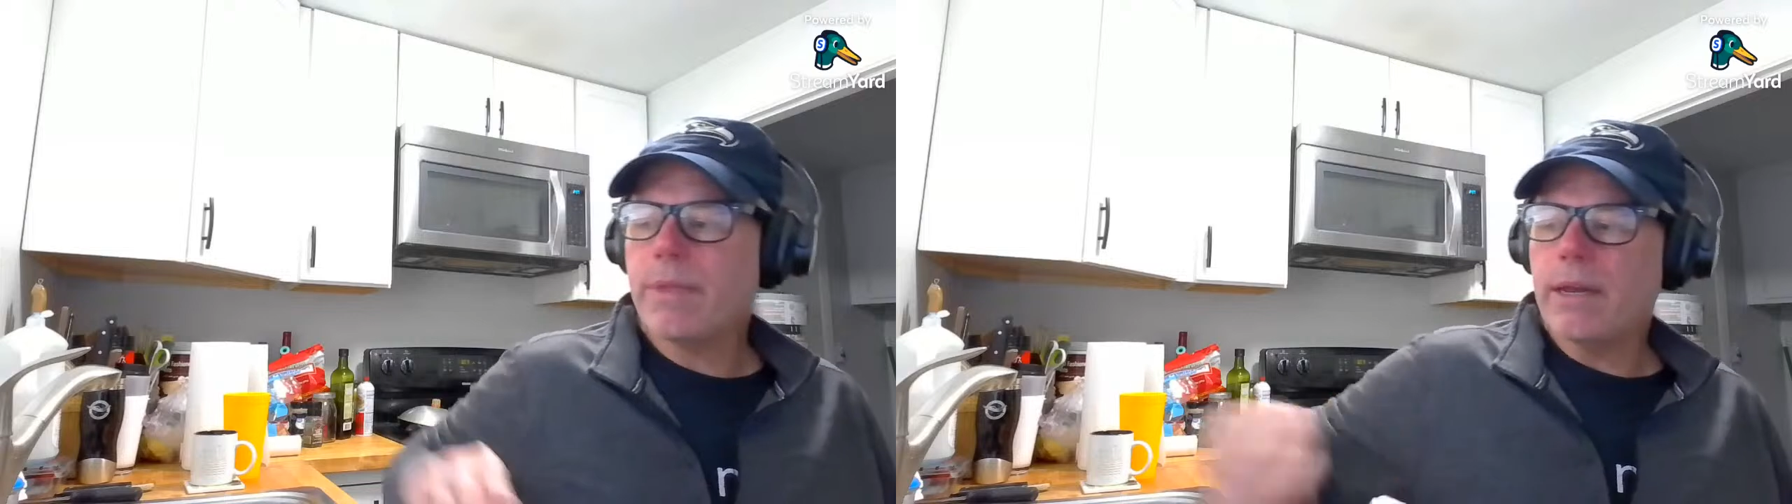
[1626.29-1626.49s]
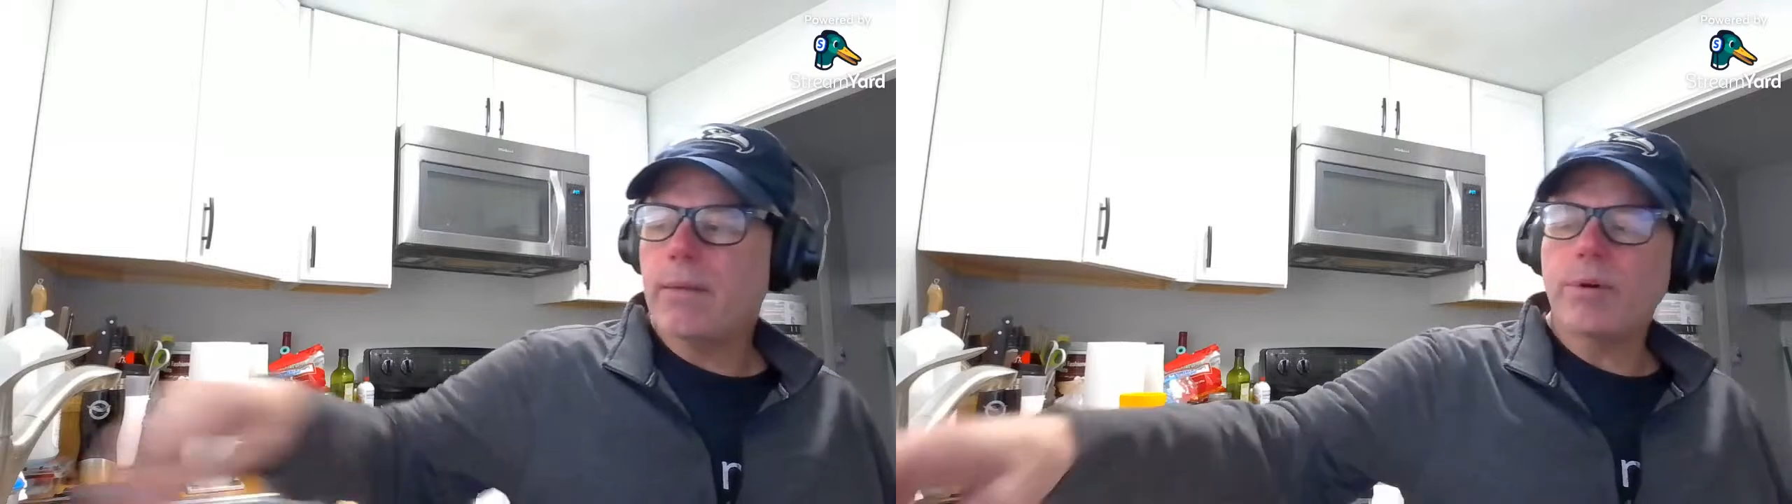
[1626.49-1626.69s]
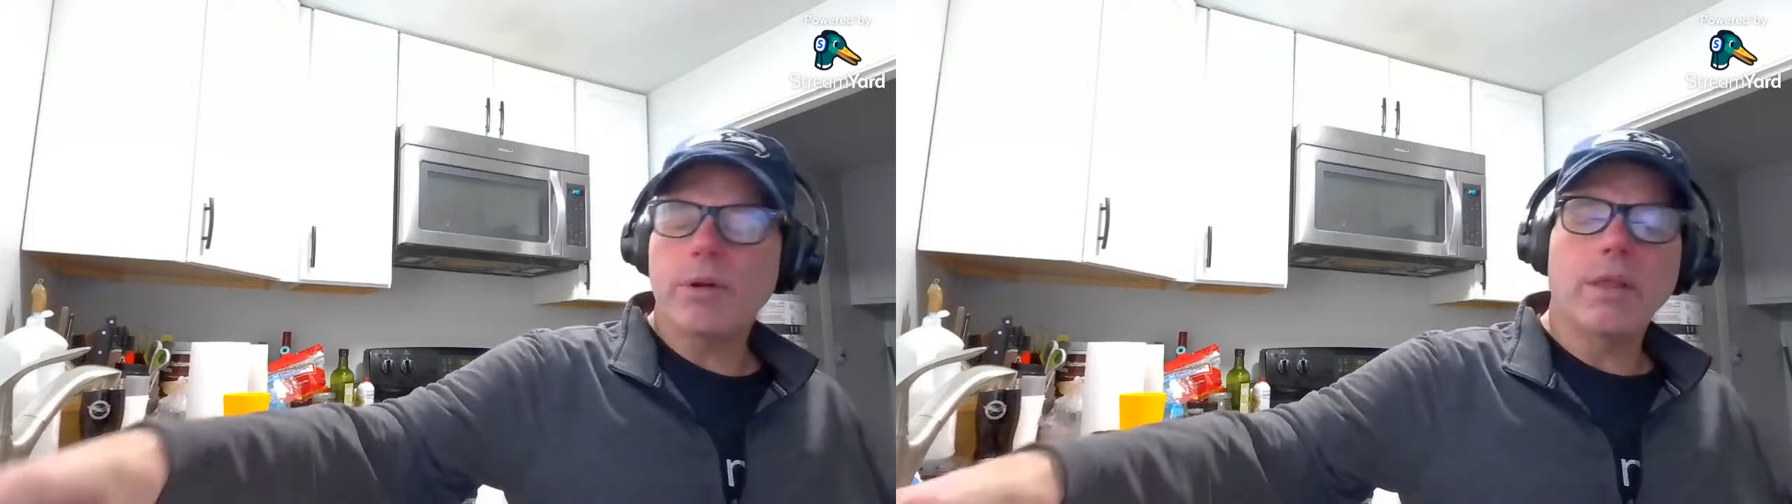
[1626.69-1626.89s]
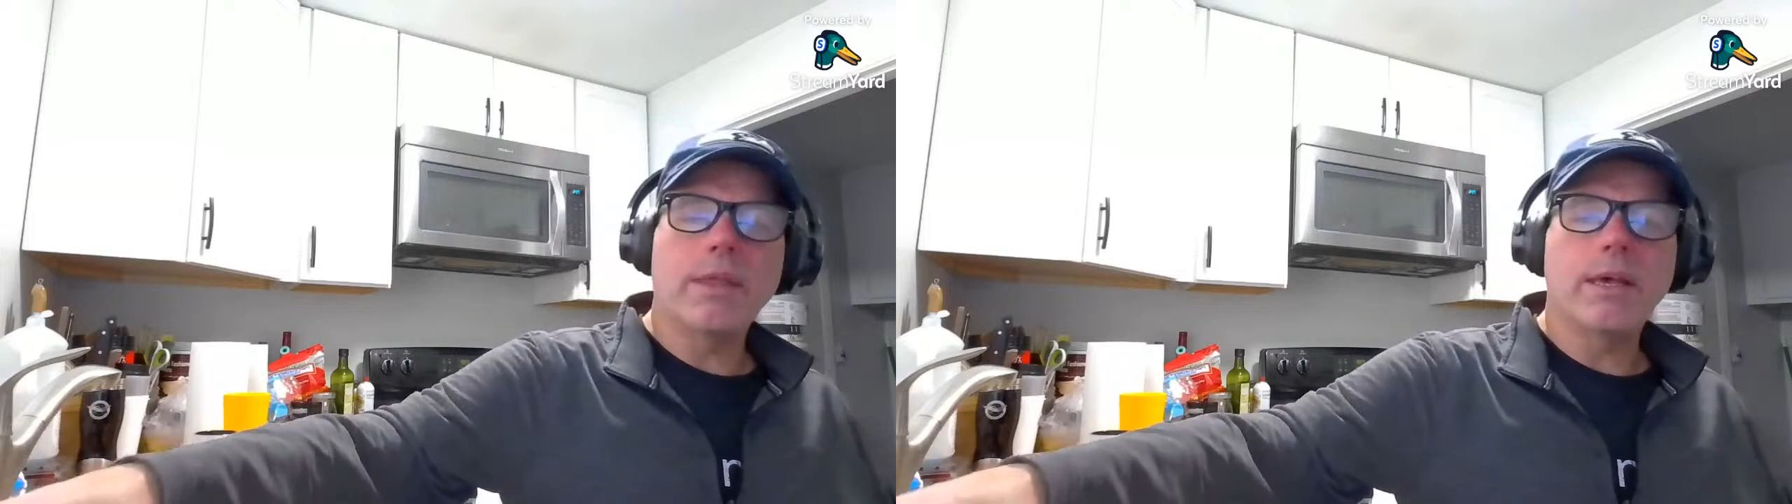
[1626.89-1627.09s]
The number on